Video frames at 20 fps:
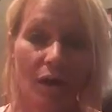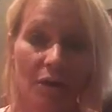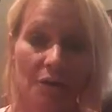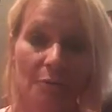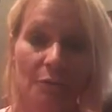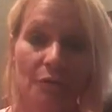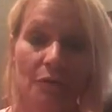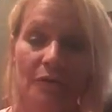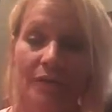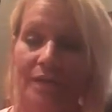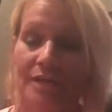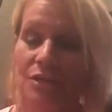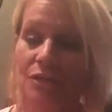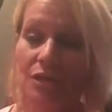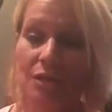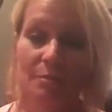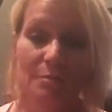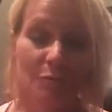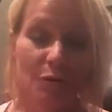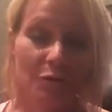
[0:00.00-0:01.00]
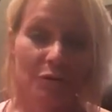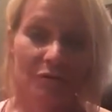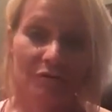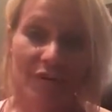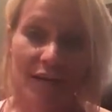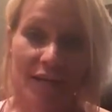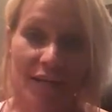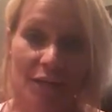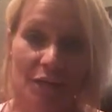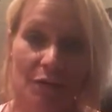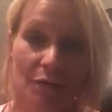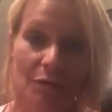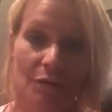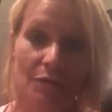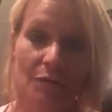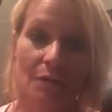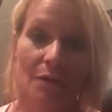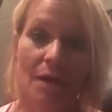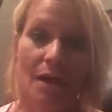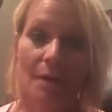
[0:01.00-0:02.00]
Audible that is going to motivate
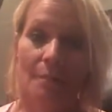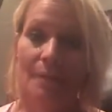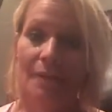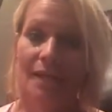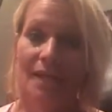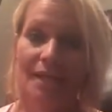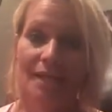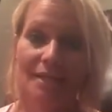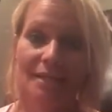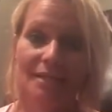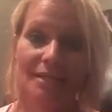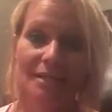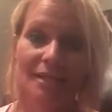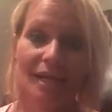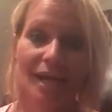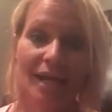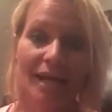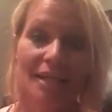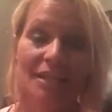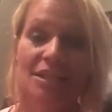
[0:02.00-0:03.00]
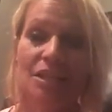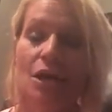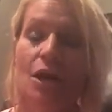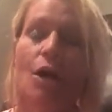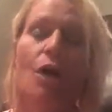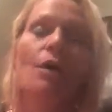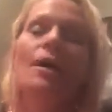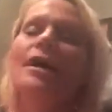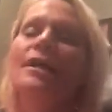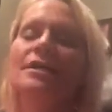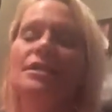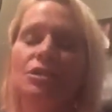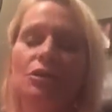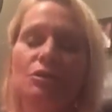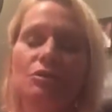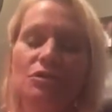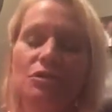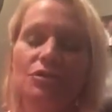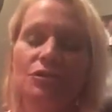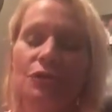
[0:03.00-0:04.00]
you because, guys,
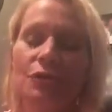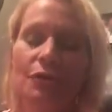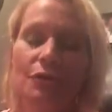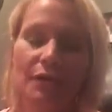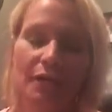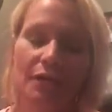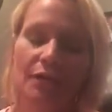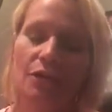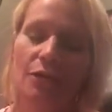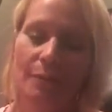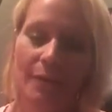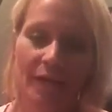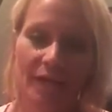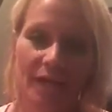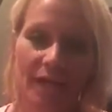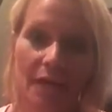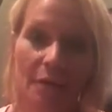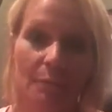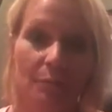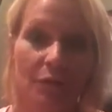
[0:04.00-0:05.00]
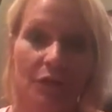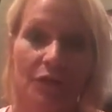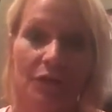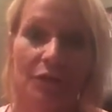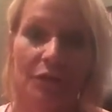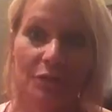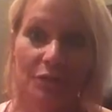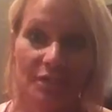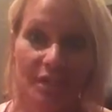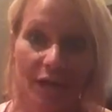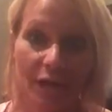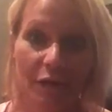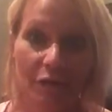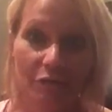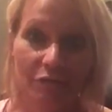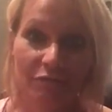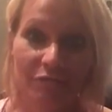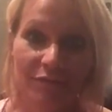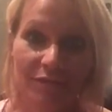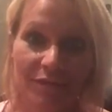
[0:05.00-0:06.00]
excuses are hurting nobody but yourself.
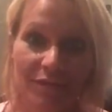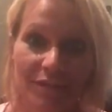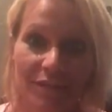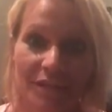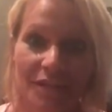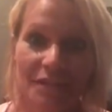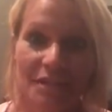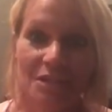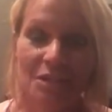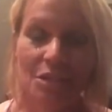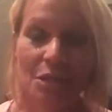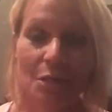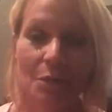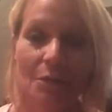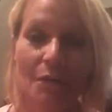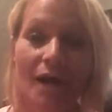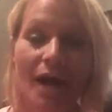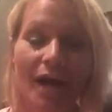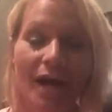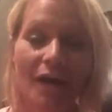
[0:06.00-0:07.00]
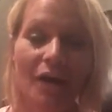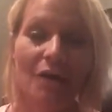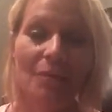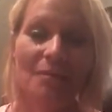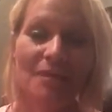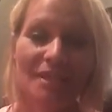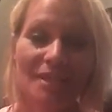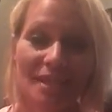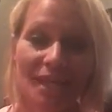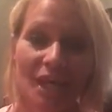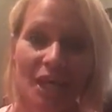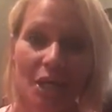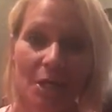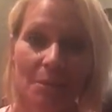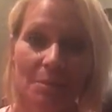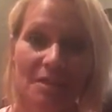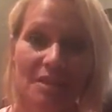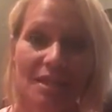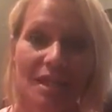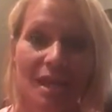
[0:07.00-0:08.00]
So I hope this
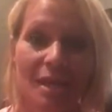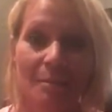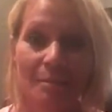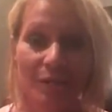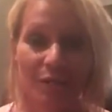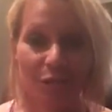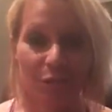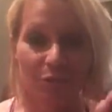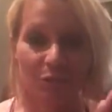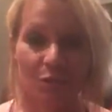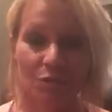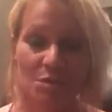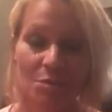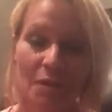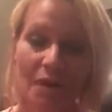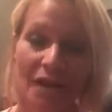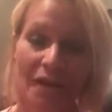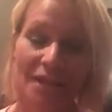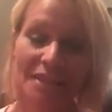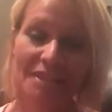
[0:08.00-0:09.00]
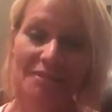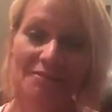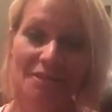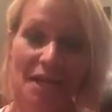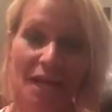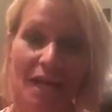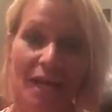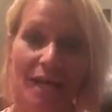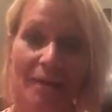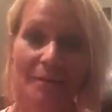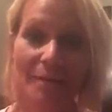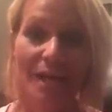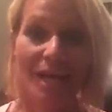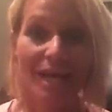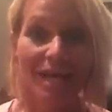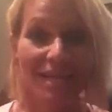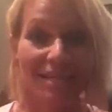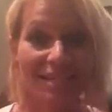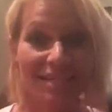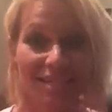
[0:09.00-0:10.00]
helps, but use those pockets of time.
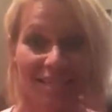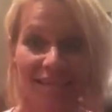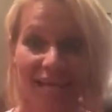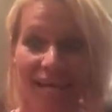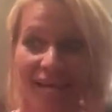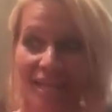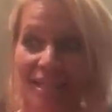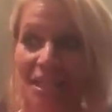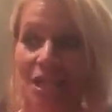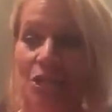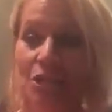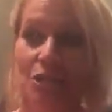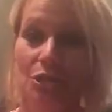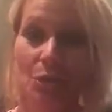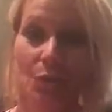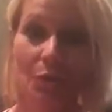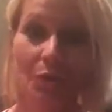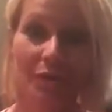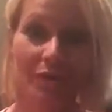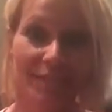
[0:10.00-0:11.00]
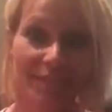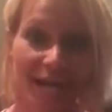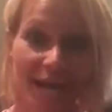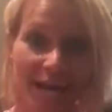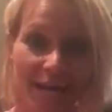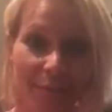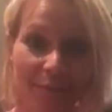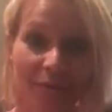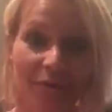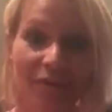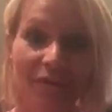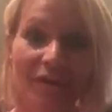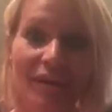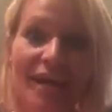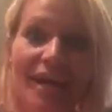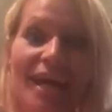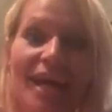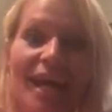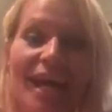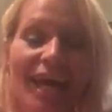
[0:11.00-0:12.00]
Set your timer.
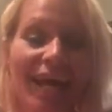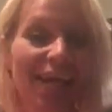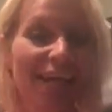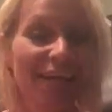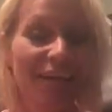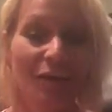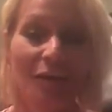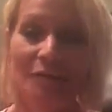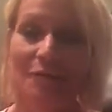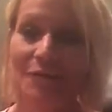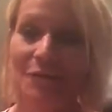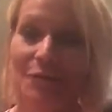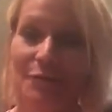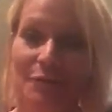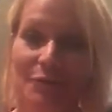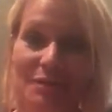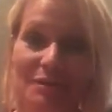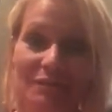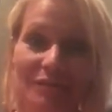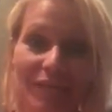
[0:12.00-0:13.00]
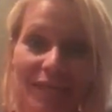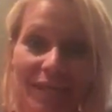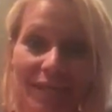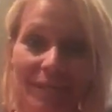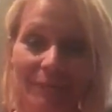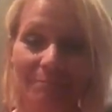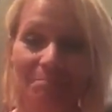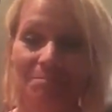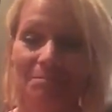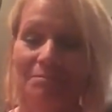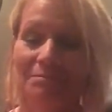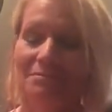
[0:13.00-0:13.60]
Get off the news feed.